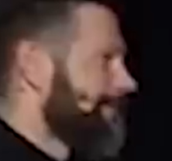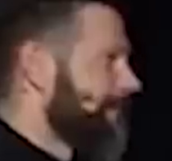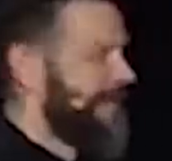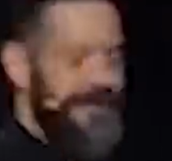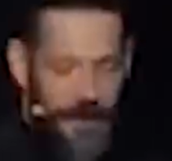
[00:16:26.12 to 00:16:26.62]

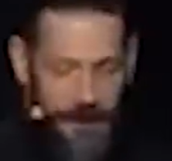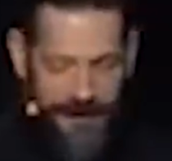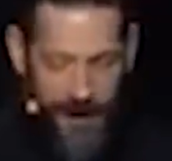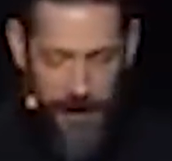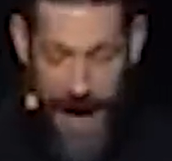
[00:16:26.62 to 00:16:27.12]
Right, so
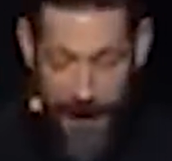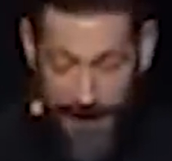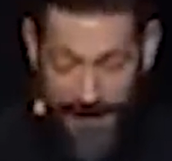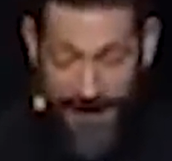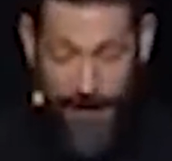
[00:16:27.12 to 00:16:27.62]
what
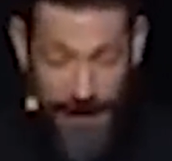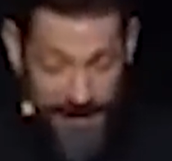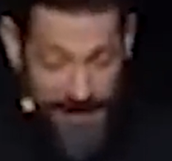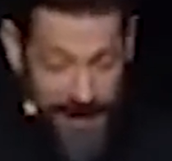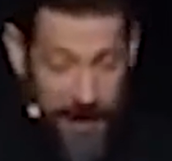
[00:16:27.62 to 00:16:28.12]
happens is the
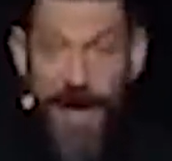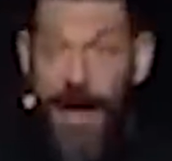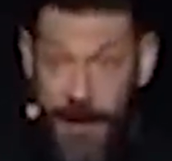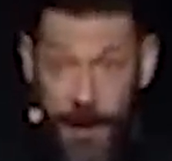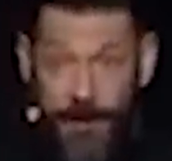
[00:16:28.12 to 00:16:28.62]
priest is here
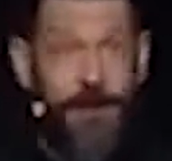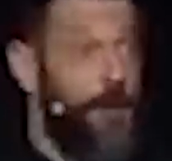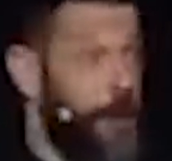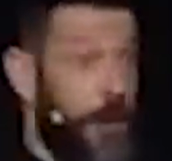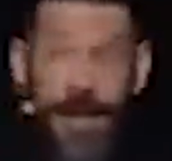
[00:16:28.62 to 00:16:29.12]
behind the altar.
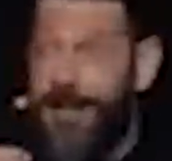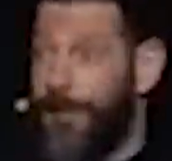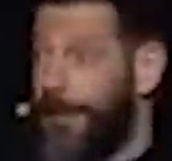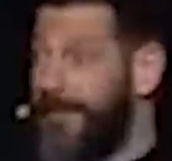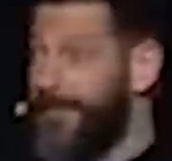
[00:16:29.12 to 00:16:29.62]
You're looking at the
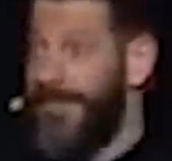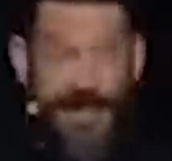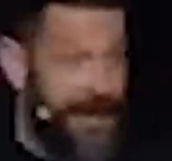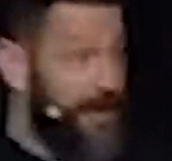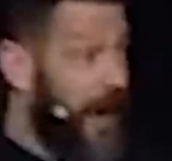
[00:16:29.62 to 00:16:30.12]
priest, and he's
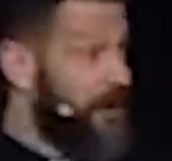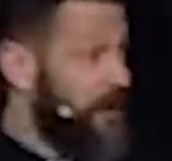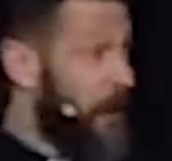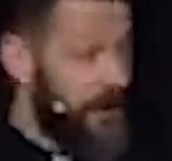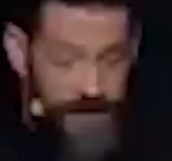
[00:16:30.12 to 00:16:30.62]
like the talk
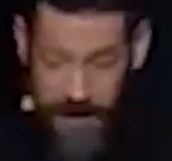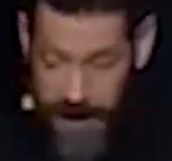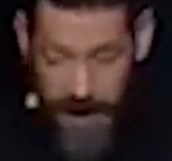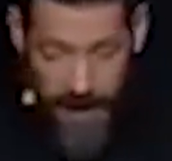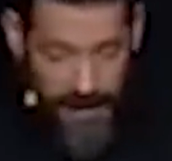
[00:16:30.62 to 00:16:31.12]
show host.
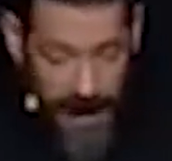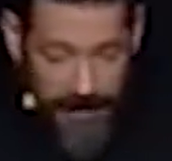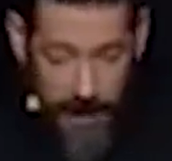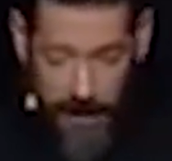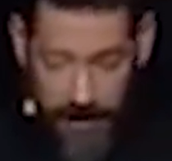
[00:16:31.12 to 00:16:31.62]
He's at
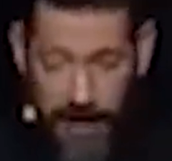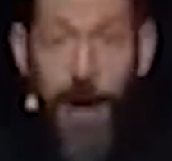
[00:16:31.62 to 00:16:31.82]
the altar.